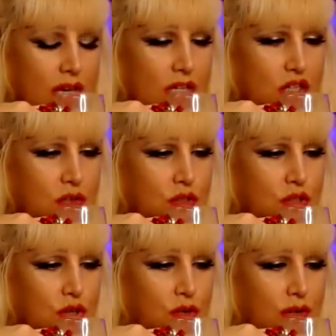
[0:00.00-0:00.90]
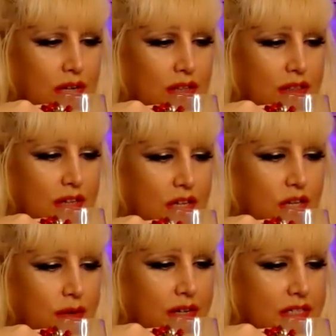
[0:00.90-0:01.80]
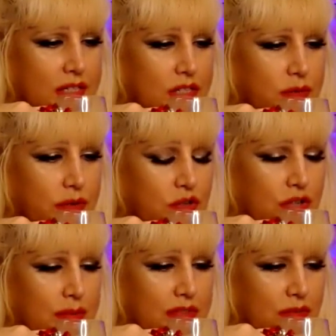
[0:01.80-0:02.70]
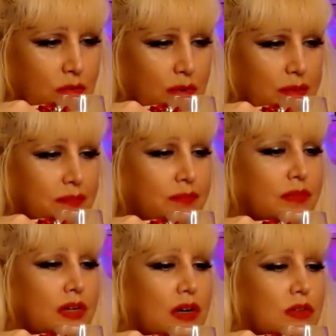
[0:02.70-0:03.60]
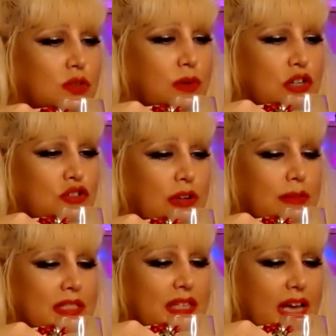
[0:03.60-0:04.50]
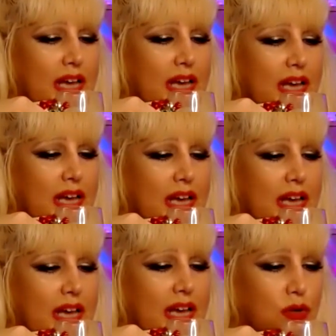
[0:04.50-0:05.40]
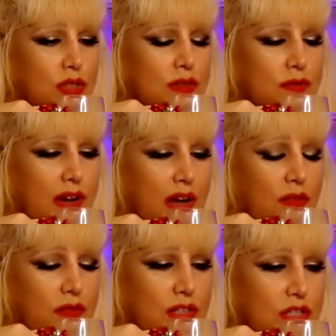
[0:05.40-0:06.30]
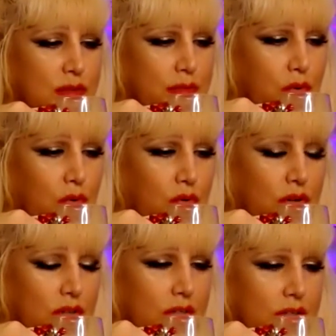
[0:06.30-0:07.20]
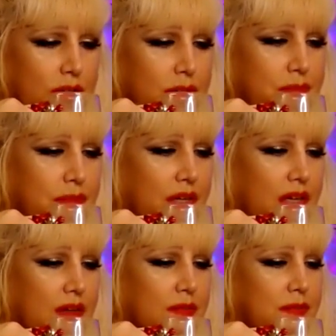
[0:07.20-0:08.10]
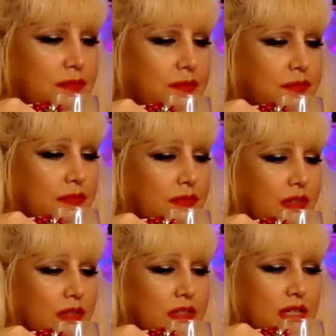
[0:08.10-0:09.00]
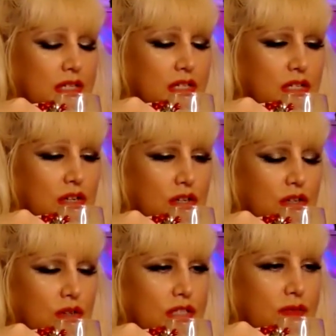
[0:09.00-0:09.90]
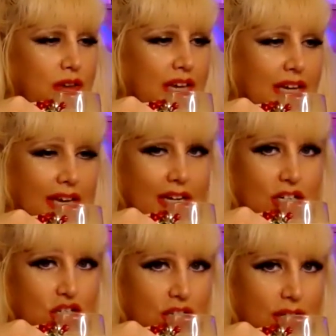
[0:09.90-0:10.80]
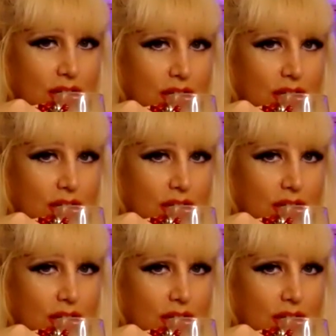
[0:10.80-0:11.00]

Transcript: Catch you soon. And thank you, Alison. Sweet dreams, everyone. Oh, sweet dreams, Sam. Sending you lots of love and support. Sending lots of healing energy.